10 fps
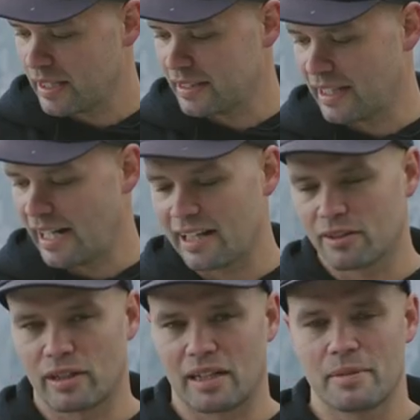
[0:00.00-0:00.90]
then I highly
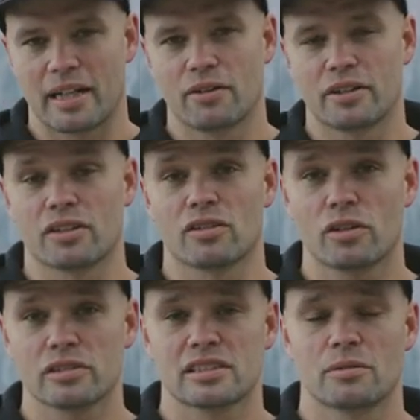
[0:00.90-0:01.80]
recommend going to your
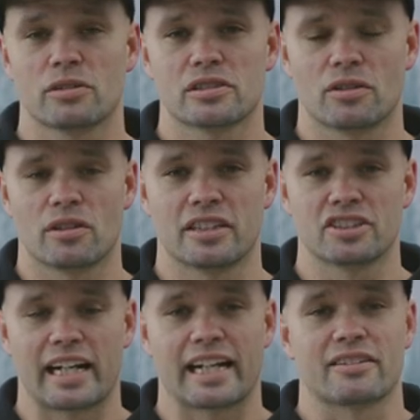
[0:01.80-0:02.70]
local snowboard store and
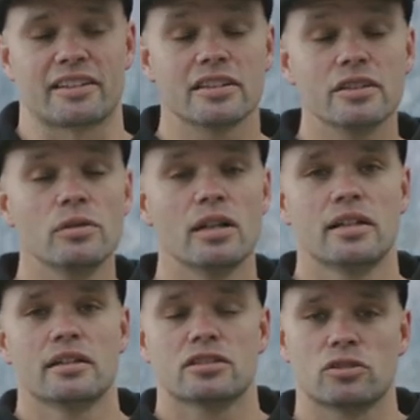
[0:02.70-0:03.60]
checking out the new
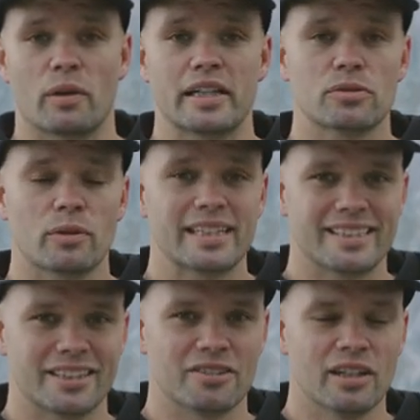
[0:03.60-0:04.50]

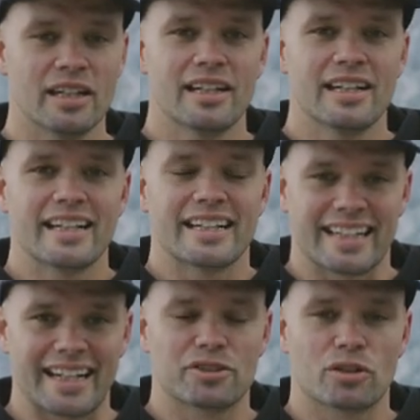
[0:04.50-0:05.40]
2022
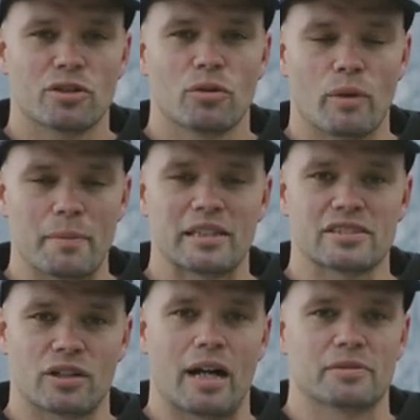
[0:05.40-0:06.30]
Nitro Women's
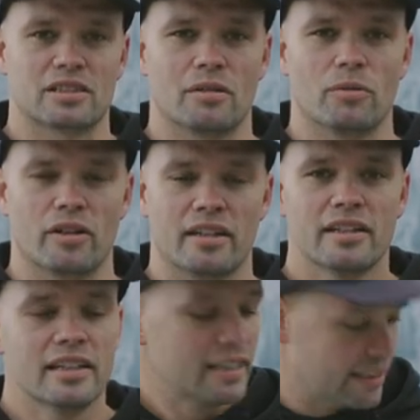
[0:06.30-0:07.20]
Drop Snowboard.
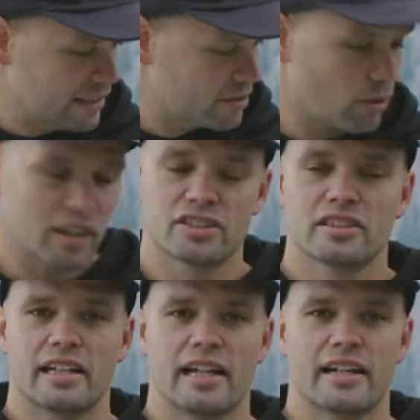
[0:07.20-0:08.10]
Thanks for
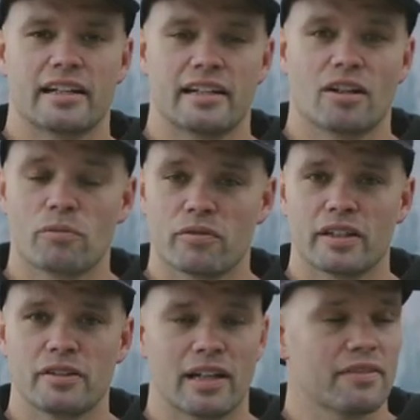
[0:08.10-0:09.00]
watching, and hopefully
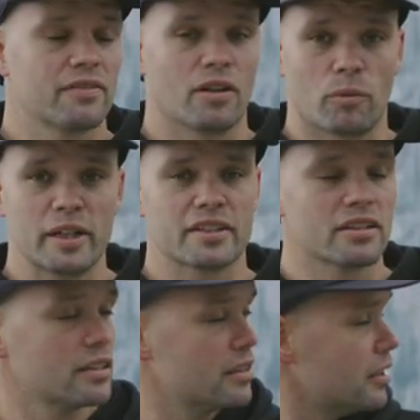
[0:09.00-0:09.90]
you have a
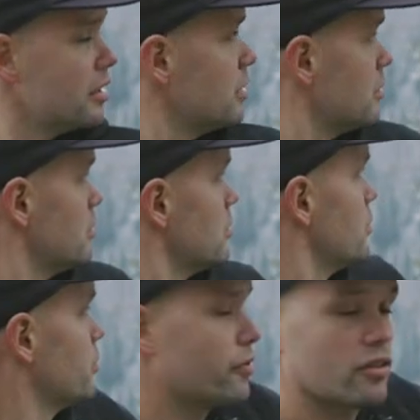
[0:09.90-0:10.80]
winter
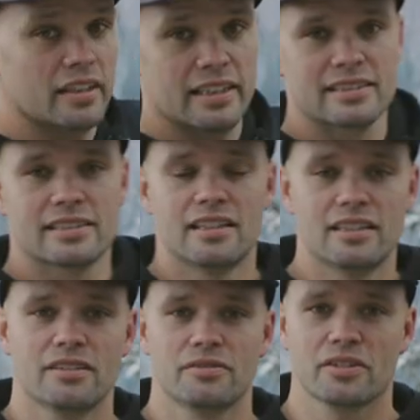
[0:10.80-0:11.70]
full of this,
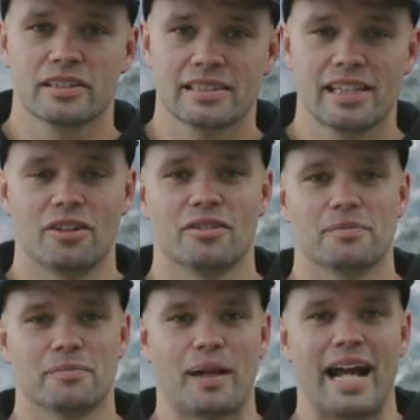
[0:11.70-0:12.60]
full of snow.
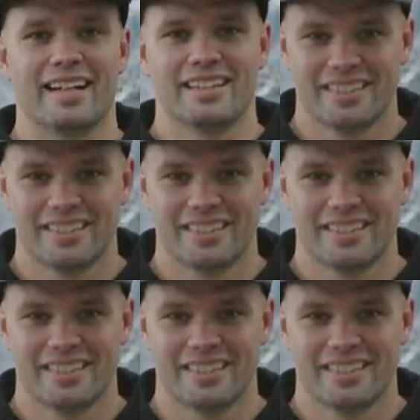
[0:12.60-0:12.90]
Bye.